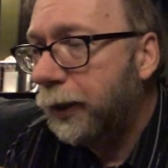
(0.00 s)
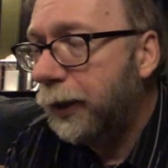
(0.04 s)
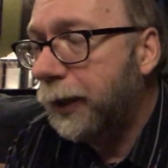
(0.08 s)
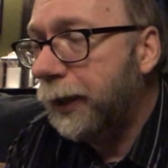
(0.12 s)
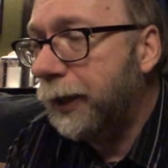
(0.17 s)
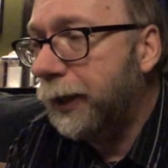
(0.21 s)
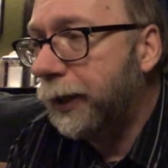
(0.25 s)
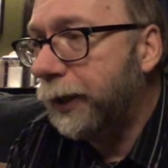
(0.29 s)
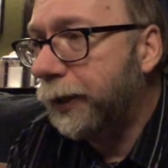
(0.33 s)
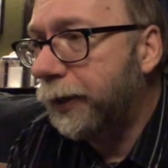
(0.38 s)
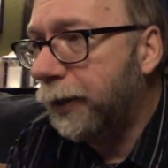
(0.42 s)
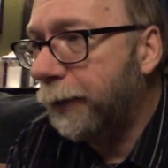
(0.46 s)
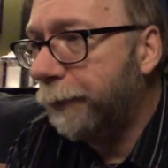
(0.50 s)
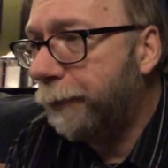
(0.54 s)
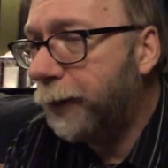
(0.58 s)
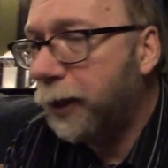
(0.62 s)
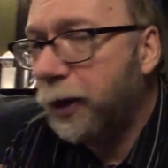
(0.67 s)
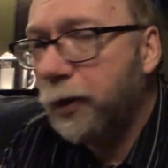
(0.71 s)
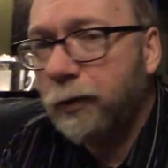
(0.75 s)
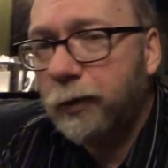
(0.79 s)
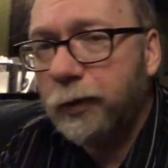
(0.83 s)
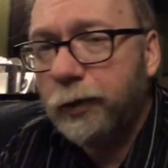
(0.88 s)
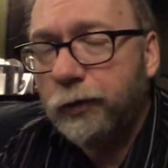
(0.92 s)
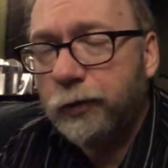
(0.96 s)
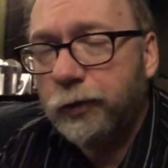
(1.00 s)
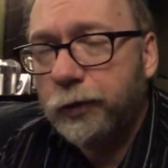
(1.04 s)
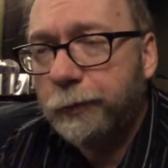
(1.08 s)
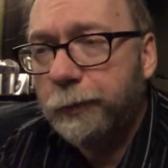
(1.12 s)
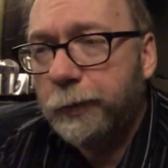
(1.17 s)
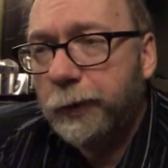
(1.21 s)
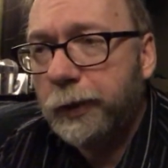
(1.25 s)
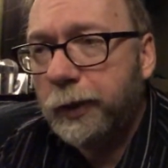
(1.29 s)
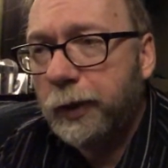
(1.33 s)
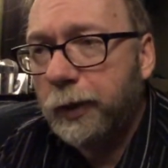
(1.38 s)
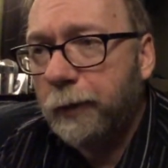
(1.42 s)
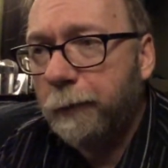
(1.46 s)
And apparently, there's
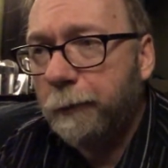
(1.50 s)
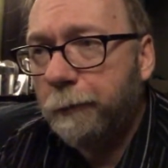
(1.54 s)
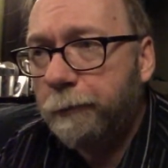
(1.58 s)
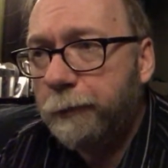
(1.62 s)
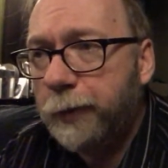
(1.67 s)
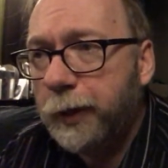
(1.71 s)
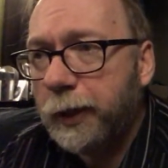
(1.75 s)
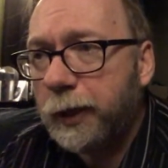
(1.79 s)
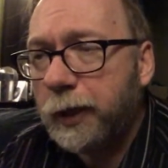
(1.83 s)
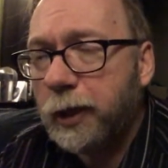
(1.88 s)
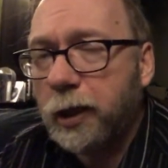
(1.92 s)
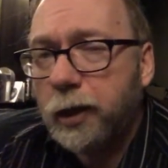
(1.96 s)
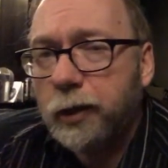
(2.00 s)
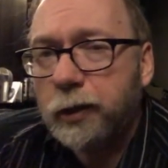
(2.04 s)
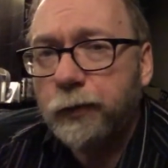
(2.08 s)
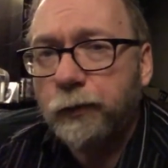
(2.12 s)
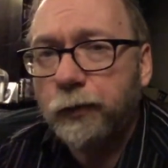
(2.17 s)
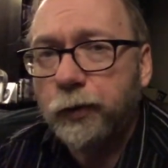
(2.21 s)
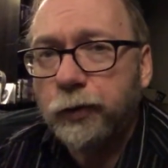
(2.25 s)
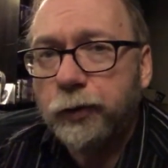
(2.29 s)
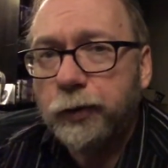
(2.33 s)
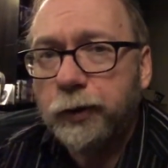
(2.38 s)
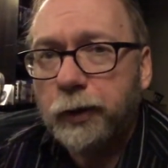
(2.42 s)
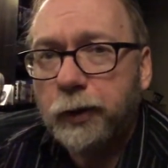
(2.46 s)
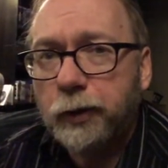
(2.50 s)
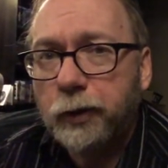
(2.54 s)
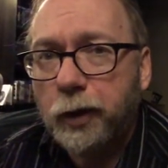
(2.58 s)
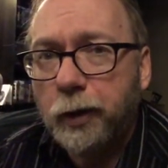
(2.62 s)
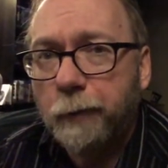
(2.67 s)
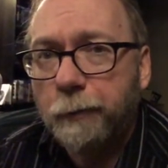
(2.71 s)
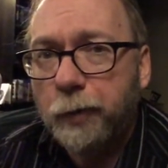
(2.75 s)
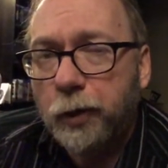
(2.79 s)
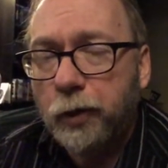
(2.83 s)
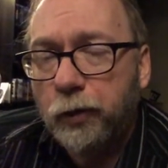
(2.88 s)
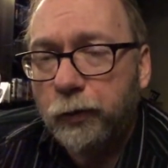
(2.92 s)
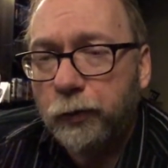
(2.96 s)
been a bit of controversy
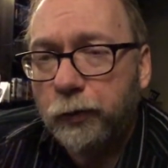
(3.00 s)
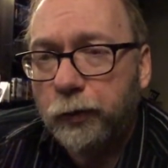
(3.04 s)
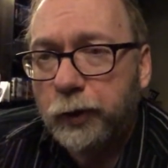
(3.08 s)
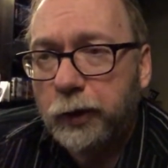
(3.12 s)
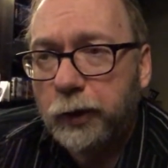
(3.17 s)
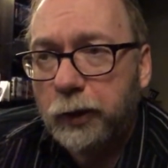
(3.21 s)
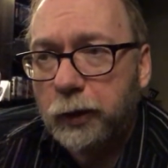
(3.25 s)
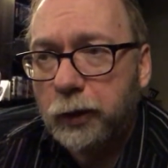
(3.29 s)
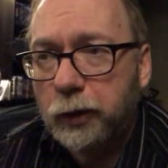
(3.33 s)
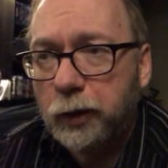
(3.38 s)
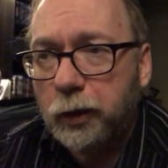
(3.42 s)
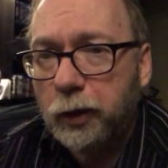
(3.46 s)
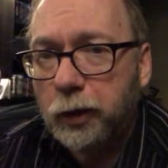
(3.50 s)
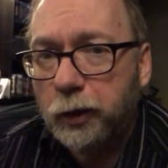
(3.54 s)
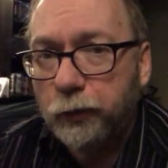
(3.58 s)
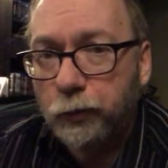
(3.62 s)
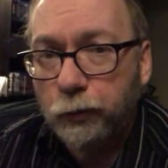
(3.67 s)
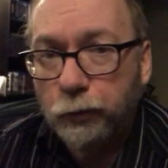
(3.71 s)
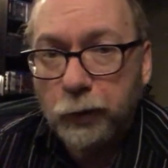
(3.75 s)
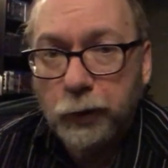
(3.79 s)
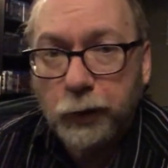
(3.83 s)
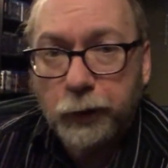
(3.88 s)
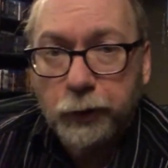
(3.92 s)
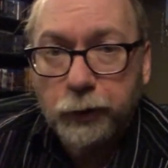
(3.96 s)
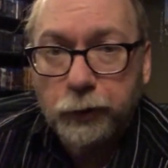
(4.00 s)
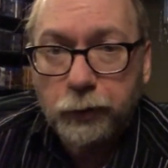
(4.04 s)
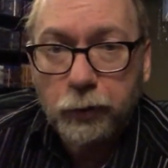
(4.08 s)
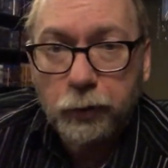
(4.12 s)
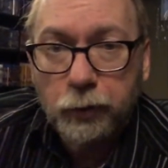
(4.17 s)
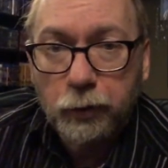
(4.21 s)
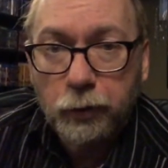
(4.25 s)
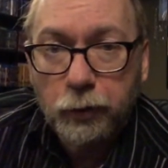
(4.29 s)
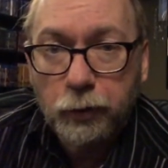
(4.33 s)
about the uh, the release.